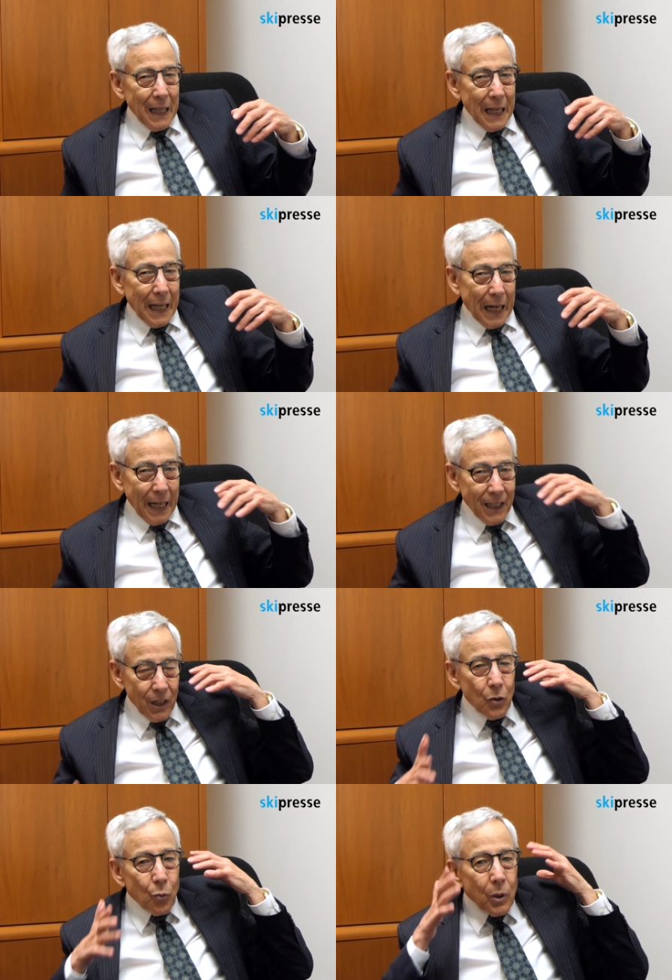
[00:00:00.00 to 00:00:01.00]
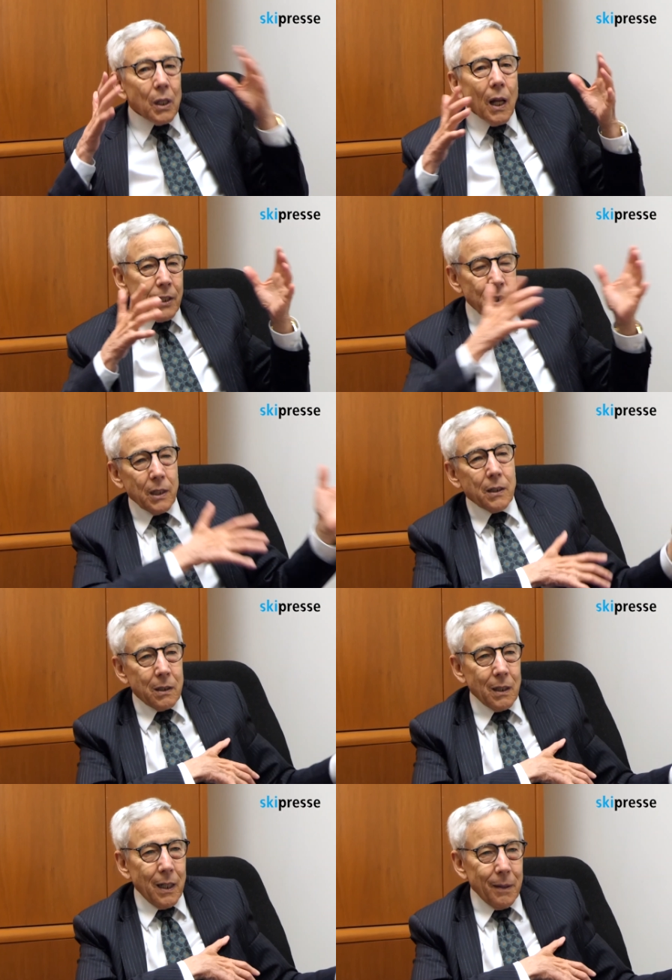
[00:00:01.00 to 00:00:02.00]
And I didn't realize it at the
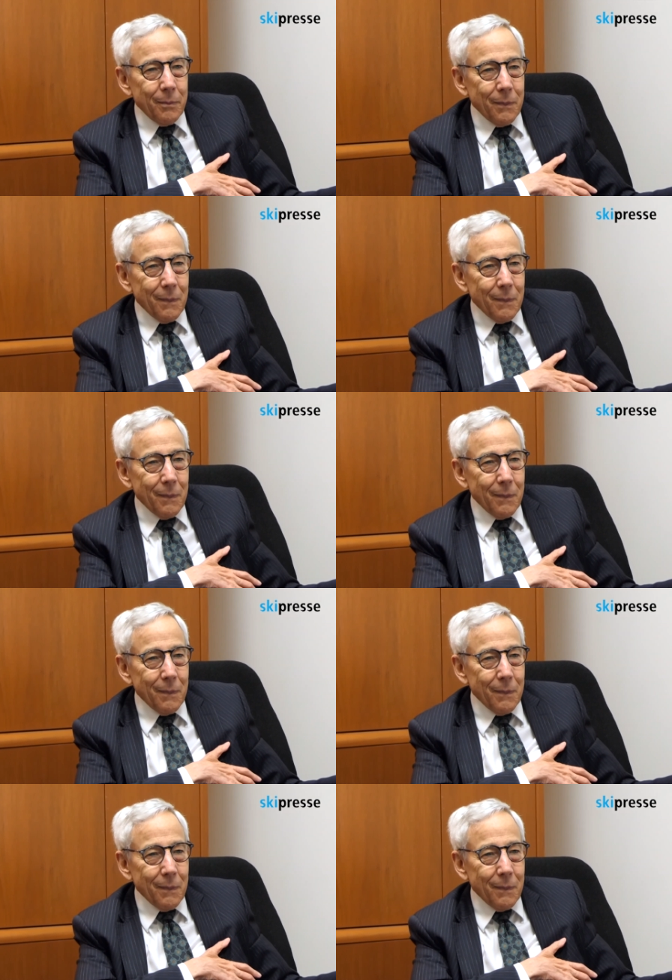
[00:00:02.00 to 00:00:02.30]
time.